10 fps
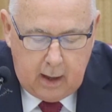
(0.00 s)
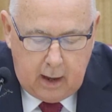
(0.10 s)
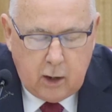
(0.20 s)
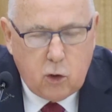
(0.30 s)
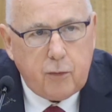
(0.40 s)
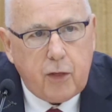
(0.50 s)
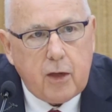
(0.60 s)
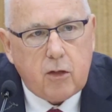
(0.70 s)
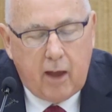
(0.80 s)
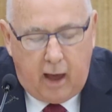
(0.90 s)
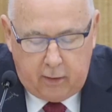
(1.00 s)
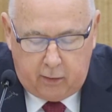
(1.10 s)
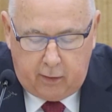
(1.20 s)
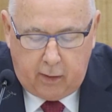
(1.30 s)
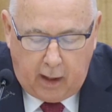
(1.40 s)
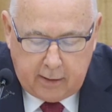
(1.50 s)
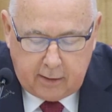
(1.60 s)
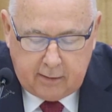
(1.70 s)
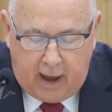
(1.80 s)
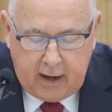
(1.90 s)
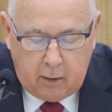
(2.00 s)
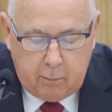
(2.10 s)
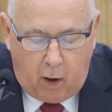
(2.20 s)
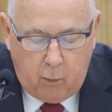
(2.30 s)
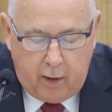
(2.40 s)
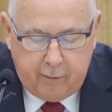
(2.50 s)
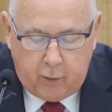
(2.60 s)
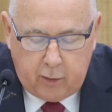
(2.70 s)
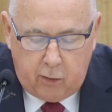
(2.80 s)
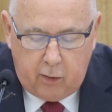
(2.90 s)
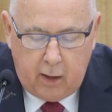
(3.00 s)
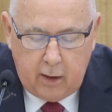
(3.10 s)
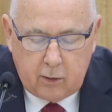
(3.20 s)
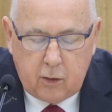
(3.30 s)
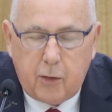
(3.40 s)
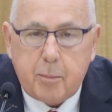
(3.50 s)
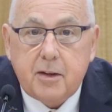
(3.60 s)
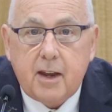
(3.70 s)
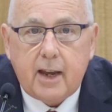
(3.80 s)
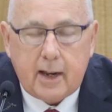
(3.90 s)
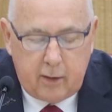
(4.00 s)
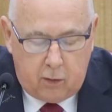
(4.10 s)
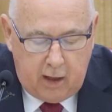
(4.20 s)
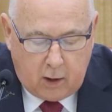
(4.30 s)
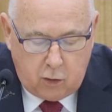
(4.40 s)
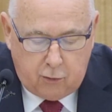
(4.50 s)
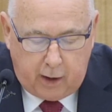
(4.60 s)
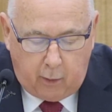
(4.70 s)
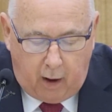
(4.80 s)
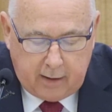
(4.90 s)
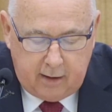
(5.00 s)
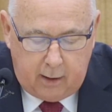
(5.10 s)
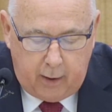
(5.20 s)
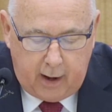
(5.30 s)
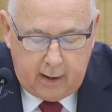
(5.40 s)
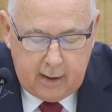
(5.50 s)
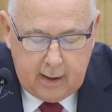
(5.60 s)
Each of these tasks is undertaken by reference to the particular statutory criteria